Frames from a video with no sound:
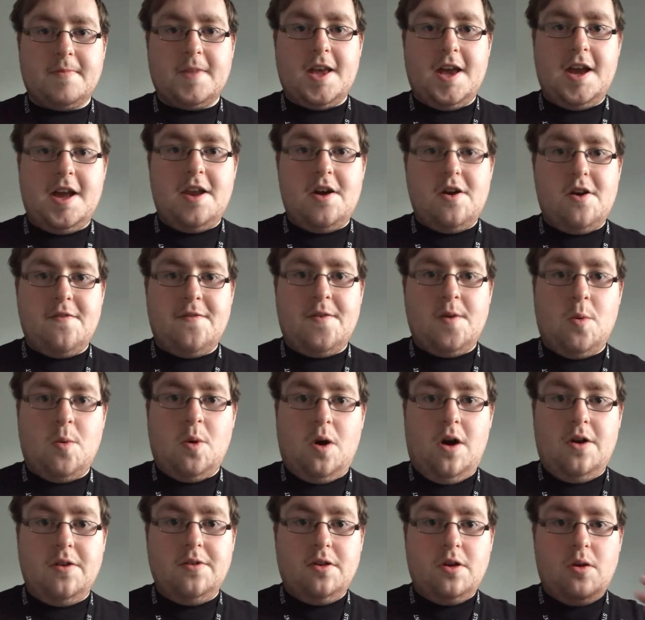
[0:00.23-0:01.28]
Hello
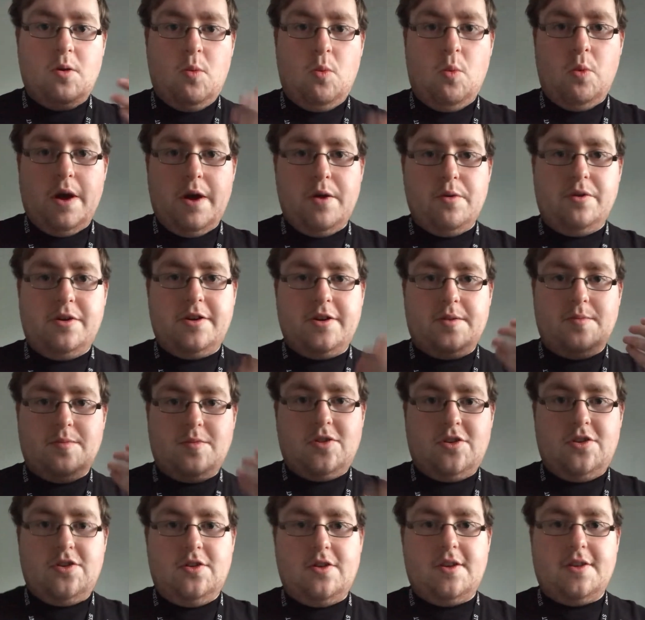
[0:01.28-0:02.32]
everyone, welcome
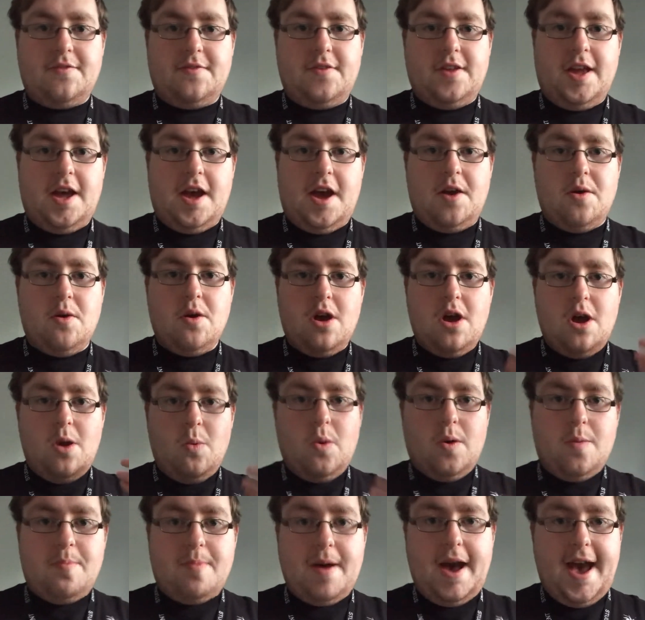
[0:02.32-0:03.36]
to this video.
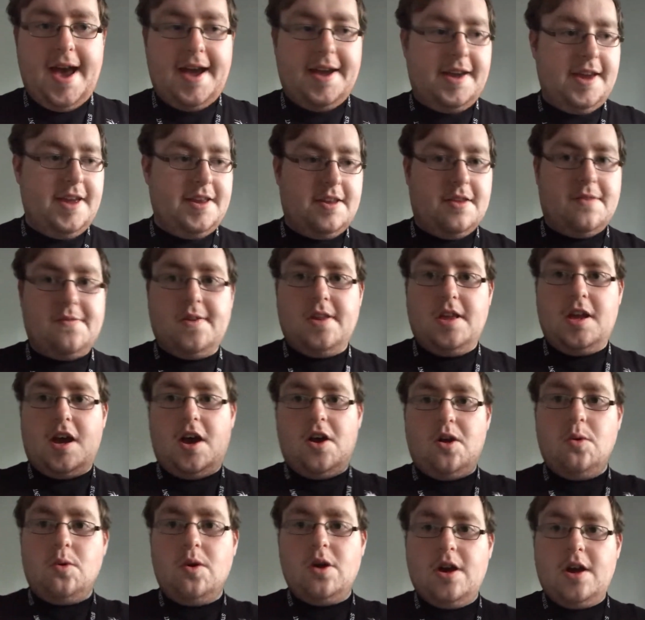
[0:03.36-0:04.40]
We're back in this
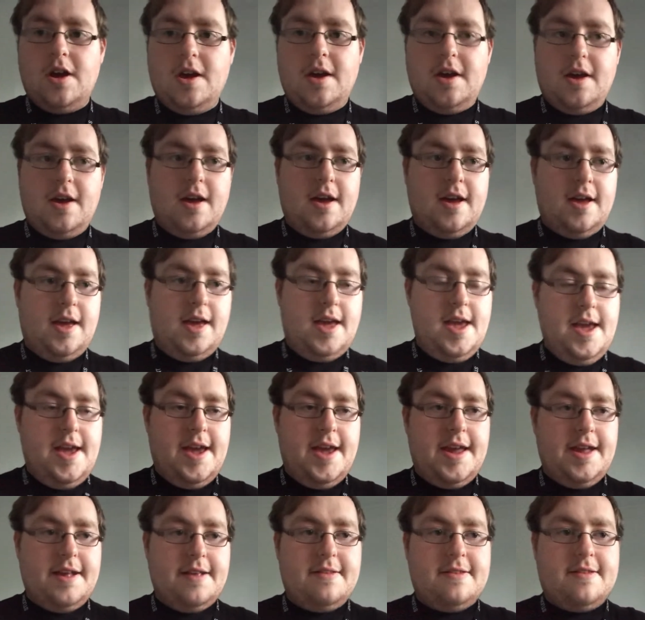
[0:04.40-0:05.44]
video.
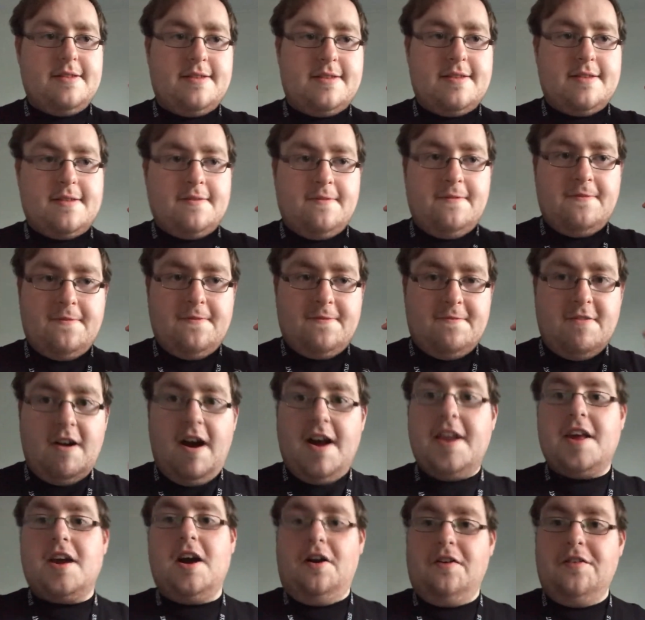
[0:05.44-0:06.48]
It's
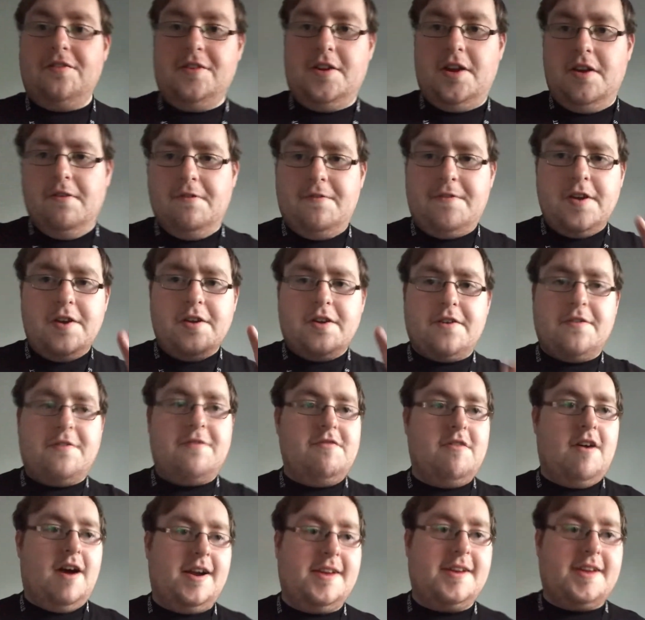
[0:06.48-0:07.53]
Friday afternoon, Feel Good
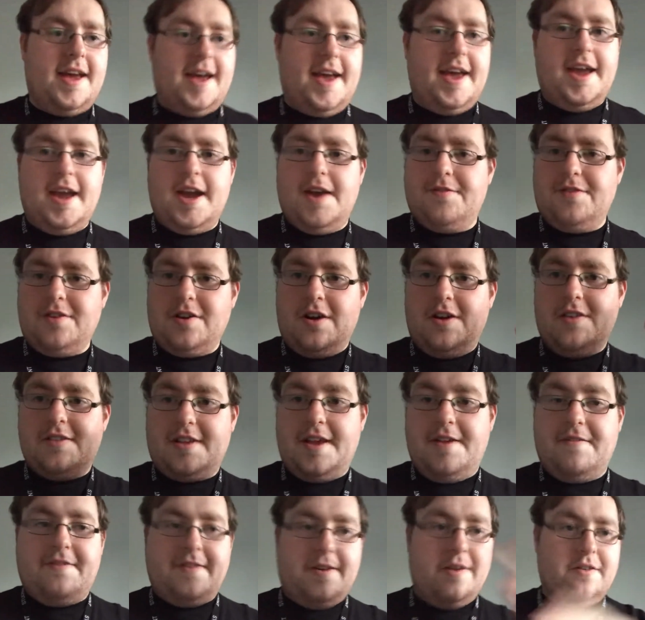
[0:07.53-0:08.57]
Friday. I forgot to say
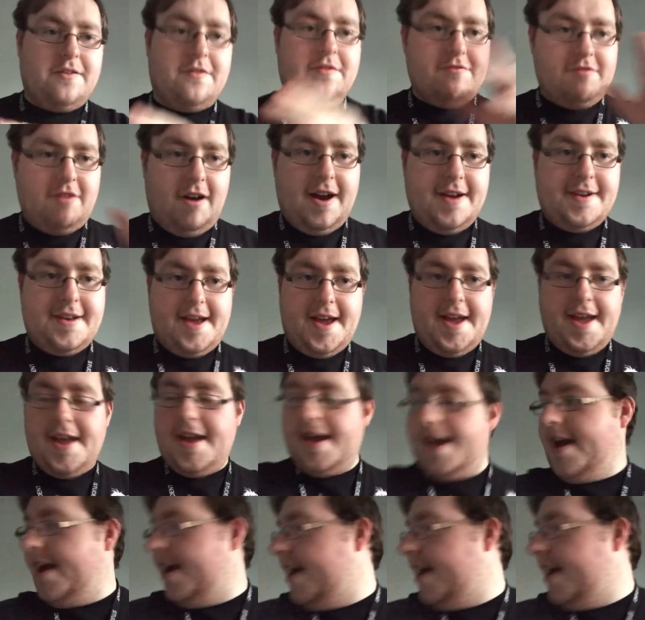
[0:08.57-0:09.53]
Feel Good Friday.